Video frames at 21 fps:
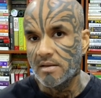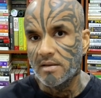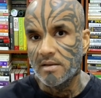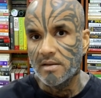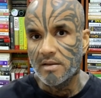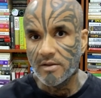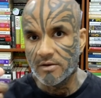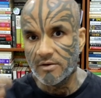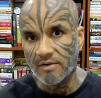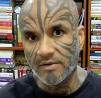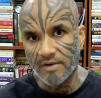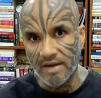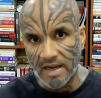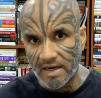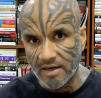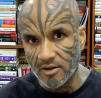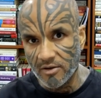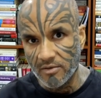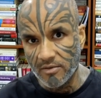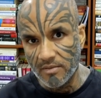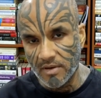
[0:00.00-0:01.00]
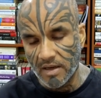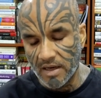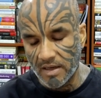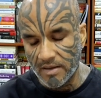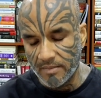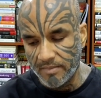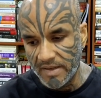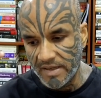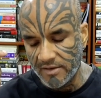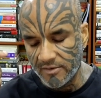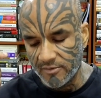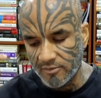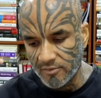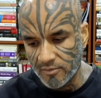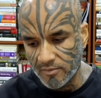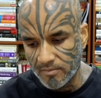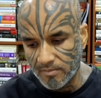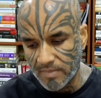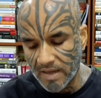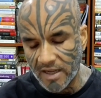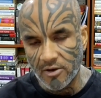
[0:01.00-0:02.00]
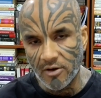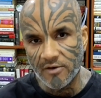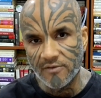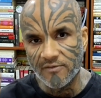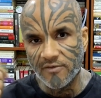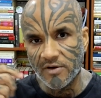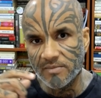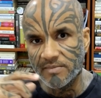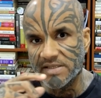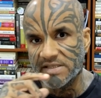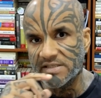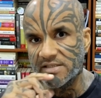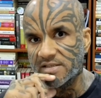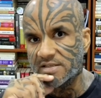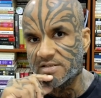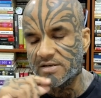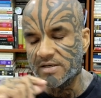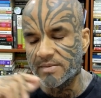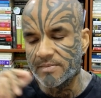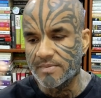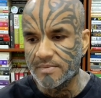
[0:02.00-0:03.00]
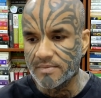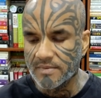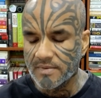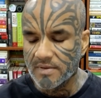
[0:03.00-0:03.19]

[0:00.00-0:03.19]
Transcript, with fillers: you know I'd I'd been to Bangkok for a business trip